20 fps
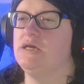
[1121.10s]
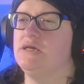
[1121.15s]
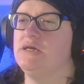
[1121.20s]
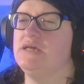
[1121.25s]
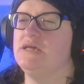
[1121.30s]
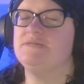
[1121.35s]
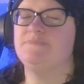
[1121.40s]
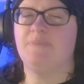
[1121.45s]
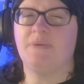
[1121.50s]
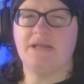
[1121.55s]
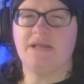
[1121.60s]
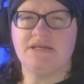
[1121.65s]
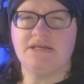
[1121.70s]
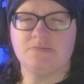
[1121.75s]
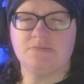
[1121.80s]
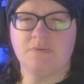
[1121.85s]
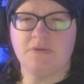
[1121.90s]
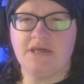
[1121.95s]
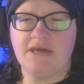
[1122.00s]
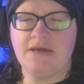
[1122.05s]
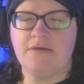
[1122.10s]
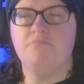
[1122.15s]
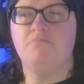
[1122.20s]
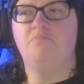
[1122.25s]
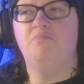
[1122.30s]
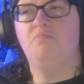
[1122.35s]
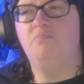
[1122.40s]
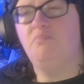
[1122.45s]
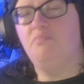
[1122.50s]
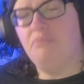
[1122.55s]
He's pleased with it,
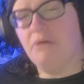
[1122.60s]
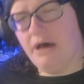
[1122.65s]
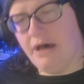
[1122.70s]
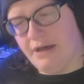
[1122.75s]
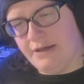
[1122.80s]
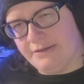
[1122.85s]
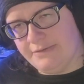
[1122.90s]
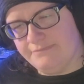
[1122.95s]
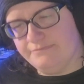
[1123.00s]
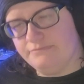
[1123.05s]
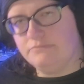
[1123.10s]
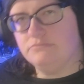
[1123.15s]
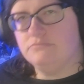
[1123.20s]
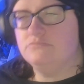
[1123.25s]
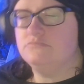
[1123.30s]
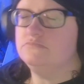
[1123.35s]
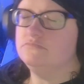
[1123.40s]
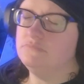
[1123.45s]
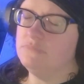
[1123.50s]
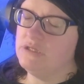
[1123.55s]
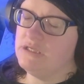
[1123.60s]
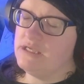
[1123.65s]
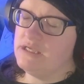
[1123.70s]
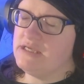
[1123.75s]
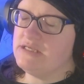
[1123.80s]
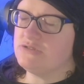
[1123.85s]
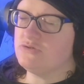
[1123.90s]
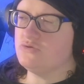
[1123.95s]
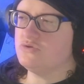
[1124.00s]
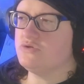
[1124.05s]
but
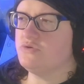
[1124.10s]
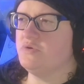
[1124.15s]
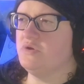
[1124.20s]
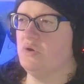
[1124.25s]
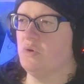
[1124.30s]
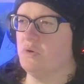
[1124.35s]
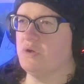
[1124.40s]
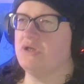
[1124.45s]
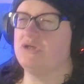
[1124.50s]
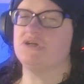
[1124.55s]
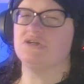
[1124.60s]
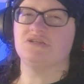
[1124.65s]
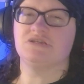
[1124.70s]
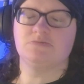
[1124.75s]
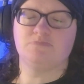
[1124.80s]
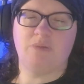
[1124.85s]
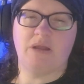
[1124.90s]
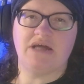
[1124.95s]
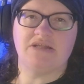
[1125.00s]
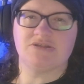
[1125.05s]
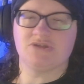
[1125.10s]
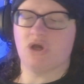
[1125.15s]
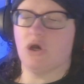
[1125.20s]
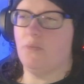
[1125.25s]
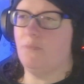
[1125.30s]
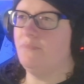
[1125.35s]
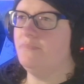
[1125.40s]
he's also annoyed because his plan's gone.